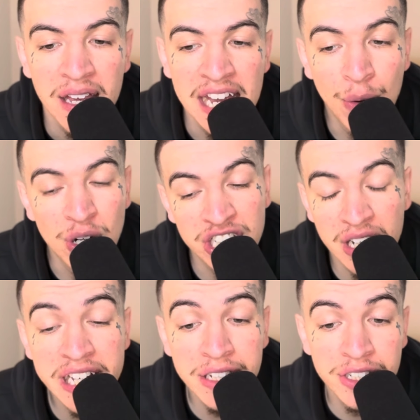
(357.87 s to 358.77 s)
which
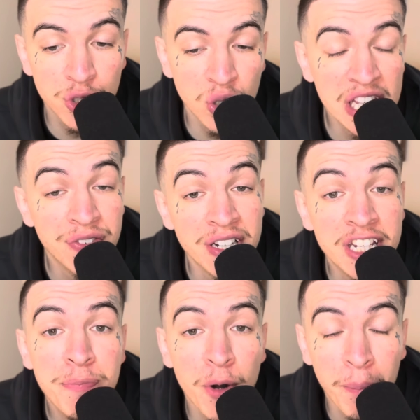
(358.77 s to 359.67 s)
leads to even
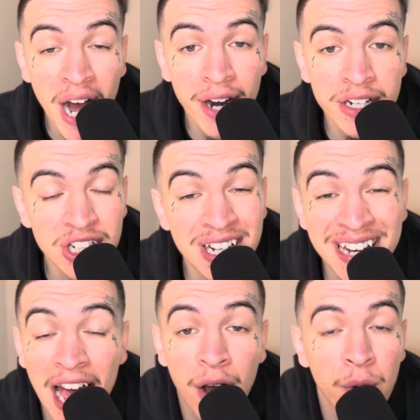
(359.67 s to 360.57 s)
deeper bondage. And
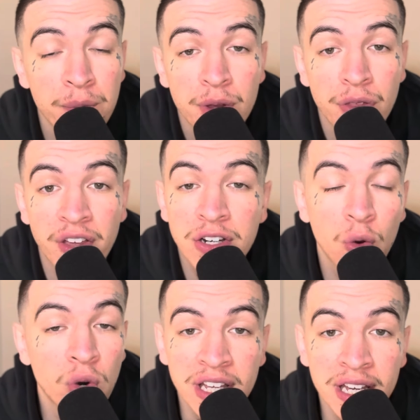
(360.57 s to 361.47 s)
now they don't
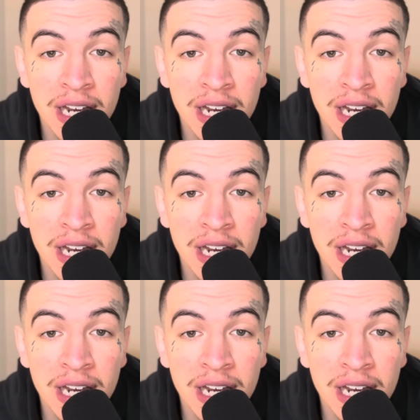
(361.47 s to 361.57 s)
want to get